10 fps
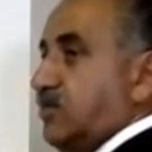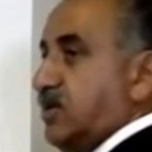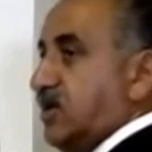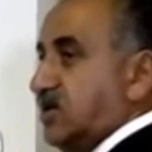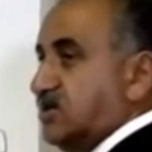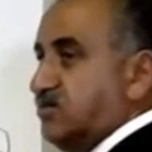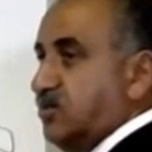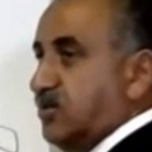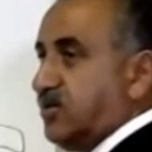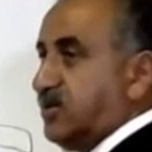products,
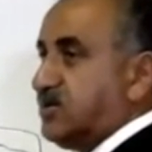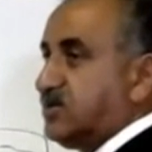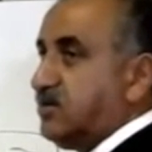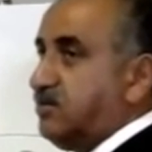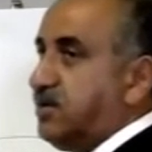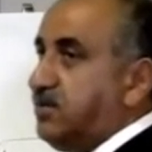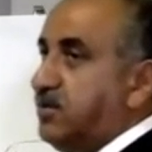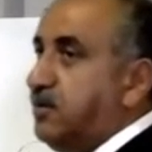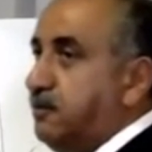more things for people.